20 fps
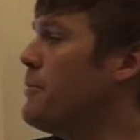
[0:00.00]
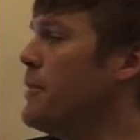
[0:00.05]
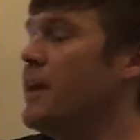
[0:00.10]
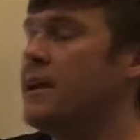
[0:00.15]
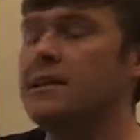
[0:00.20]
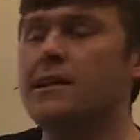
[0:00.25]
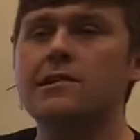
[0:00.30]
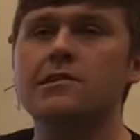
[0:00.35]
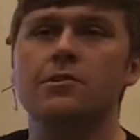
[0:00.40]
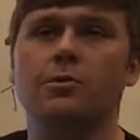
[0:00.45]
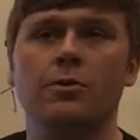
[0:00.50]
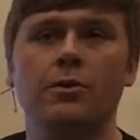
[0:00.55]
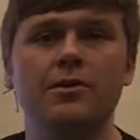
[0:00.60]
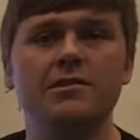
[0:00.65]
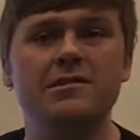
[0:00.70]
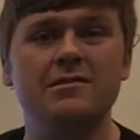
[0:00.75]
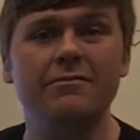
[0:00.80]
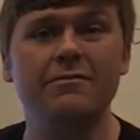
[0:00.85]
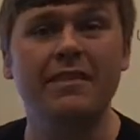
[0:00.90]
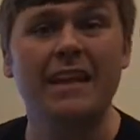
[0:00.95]
playing these
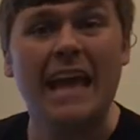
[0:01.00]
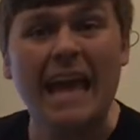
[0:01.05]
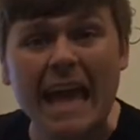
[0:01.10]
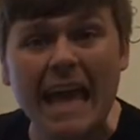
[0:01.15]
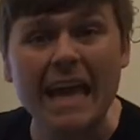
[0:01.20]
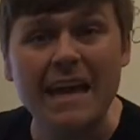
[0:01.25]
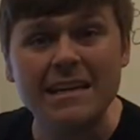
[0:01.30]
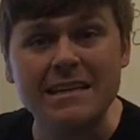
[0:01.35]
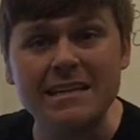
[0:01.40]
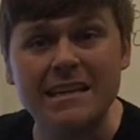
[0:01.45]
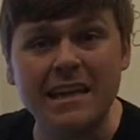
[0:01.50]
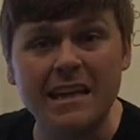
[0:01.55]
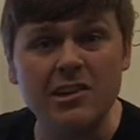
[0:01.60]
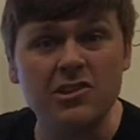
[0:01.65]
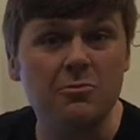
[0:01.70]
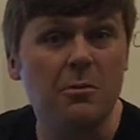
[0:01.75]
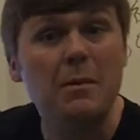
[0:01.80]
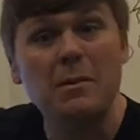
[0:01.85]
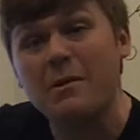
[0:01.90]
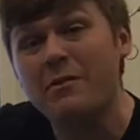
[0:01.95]
chords 8
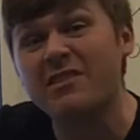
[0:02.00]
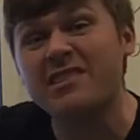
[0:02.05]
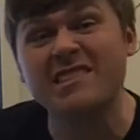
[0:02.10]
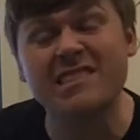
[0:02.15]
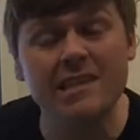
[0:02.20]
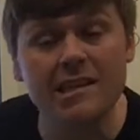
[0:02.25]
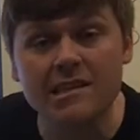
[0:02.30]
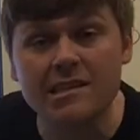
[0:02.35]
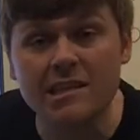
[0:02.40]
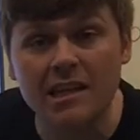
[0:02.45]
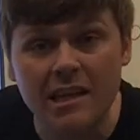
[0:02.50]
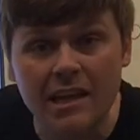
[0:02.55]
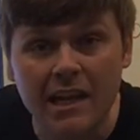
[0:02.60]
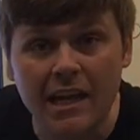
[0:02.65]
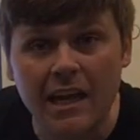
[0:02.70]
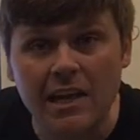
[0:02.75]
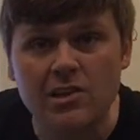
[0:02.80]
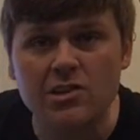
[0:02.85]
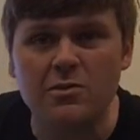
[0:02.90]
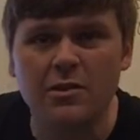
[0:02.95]
each, maybe even 16
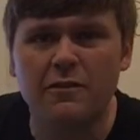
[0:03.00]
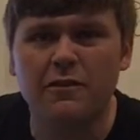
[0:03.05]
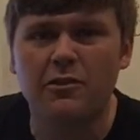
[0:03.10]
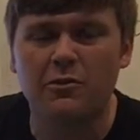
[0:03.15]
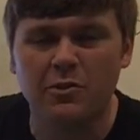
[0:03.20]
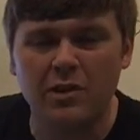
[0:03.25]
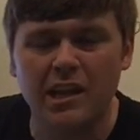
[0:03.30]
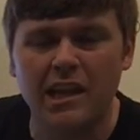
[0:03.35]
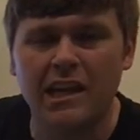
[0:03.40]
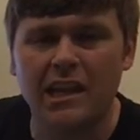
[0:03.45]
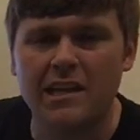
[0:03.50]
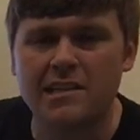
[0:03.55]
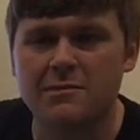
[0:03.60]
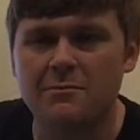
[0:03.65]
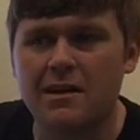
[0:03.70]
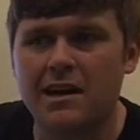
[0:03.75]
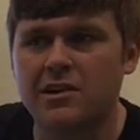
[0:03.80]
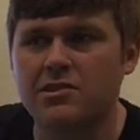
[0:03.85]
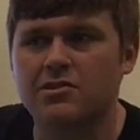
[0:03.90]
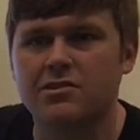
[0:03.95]
each, if you really need
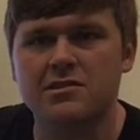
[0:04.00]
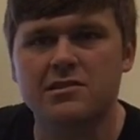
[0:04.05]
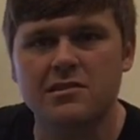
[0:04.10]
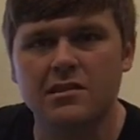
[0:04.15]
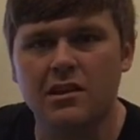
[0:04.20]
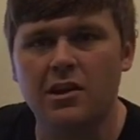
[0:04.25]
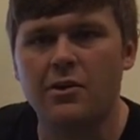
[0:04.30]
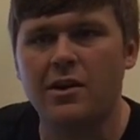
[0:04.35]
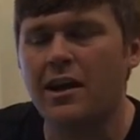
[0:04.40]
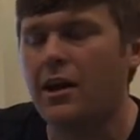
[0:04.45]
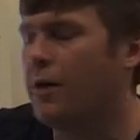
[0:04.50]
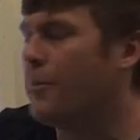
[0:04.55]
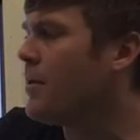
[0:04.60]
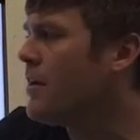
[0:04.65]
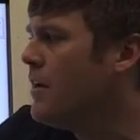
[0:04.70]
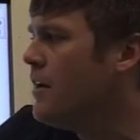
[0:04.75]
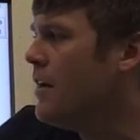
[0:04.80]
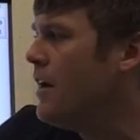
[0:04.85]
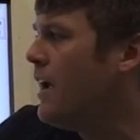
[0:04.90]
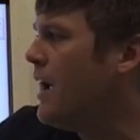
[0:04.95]
some extra slow help.
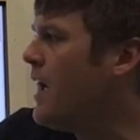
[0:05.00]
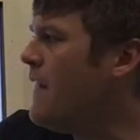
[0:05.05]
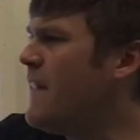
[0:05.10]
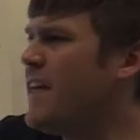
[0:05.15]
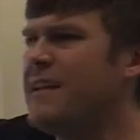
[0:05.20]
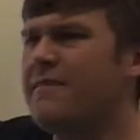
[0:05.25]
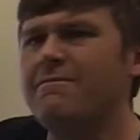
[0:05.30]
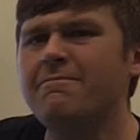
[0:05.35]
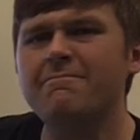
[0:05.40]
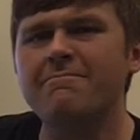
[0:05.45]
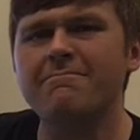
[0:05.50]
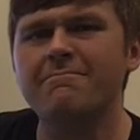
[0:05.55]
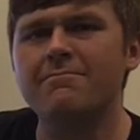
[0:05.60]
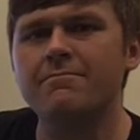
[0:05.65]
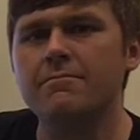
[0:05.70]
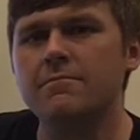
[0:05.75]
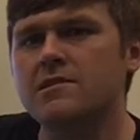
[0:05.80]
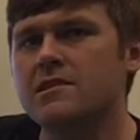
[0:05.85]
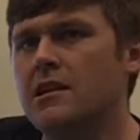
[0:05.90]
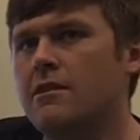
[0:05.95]
And then
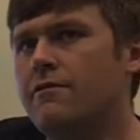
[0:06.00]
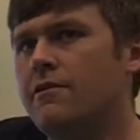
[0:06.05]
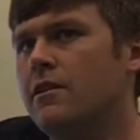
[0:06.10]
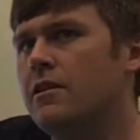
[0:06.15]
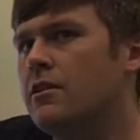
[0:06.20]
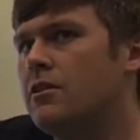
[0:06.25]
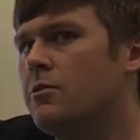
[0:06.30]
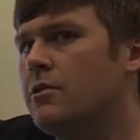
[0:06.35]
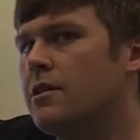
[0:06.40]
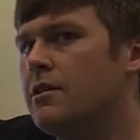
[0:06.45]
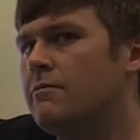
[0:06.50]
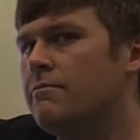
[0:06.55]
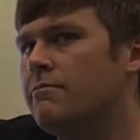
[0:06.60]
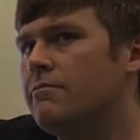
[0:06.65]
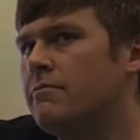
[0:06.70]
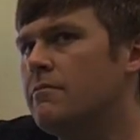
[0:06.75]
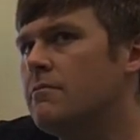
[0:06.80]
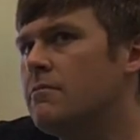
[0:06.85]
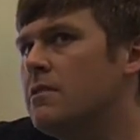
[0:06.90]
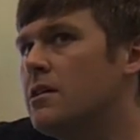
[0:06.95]
see if you can do it
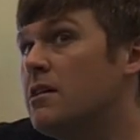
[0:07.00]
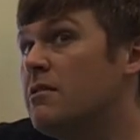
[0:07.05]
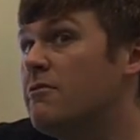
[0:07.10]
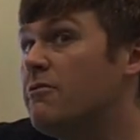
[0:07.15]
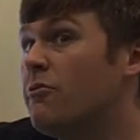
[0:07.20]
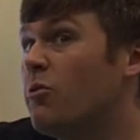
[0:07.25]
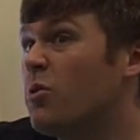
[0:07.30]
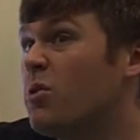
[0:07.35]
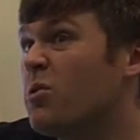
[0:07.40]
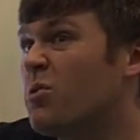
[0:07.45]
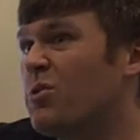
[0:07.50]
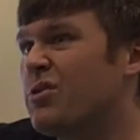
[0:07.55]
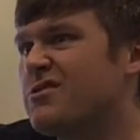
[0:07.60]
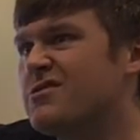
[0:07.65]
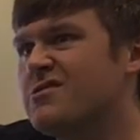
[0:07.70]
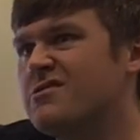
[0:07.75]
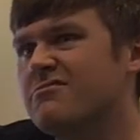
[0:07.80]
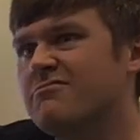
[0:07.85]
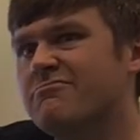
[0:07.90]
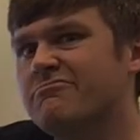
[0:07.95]
in 4
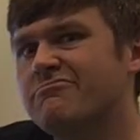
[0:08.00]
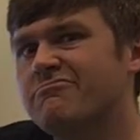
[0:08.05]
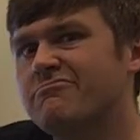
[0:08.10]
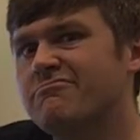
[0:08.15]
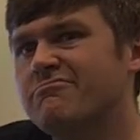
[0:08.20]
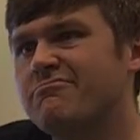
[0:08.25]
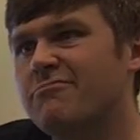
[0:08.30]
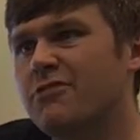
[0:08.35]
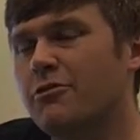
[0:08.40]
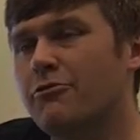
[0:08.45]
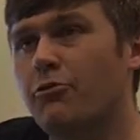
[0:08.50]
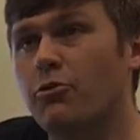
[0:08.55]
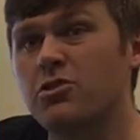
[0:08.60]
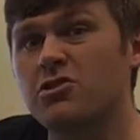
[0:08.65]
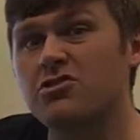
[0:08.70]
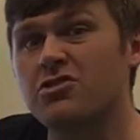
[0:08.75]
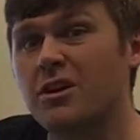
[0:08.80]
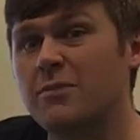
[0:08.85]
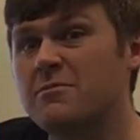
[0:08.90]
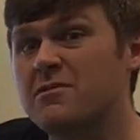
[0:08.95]
chords, or
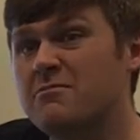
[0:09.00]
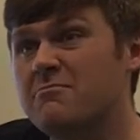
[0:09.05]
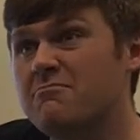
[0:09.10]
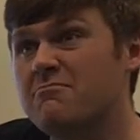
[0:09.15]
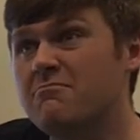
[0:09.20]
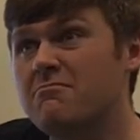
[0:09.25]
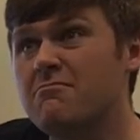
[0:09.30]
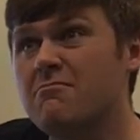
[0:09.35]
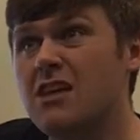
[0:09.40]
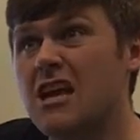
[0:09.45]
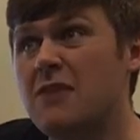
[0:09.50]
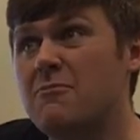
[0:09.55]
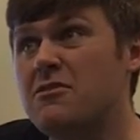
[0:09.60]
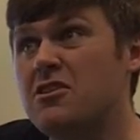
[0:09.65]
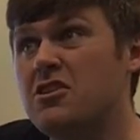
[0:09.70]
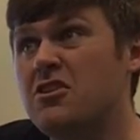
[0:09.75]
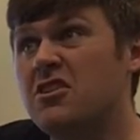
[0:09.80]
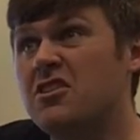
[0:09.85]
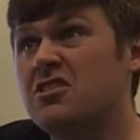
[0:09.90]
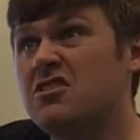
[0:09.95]
4 strums. Maybe
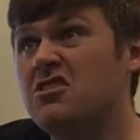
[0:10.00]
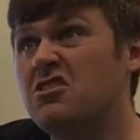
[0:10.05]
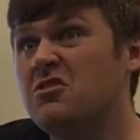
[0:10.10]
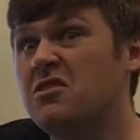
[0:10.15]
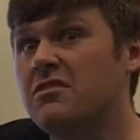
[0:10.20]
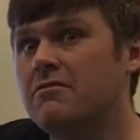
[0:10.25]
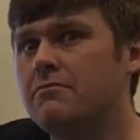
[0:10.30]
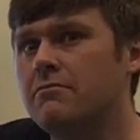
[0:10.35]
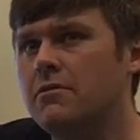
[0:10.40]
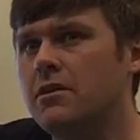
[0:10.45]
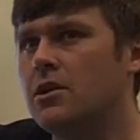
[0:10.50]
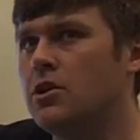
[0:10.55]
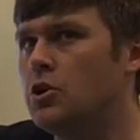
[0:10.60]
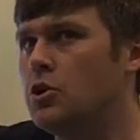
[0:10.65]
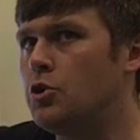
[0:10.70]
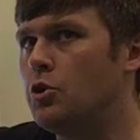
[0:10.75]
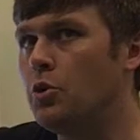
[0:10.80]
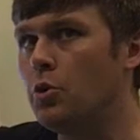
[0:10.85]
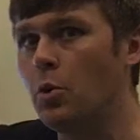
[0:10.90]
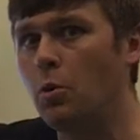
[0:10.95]
you can do it
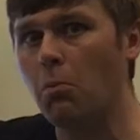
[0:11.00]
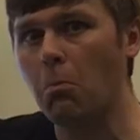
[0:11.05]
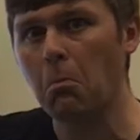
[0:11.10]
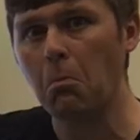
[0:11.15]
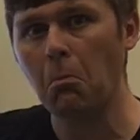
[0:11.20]
in 2.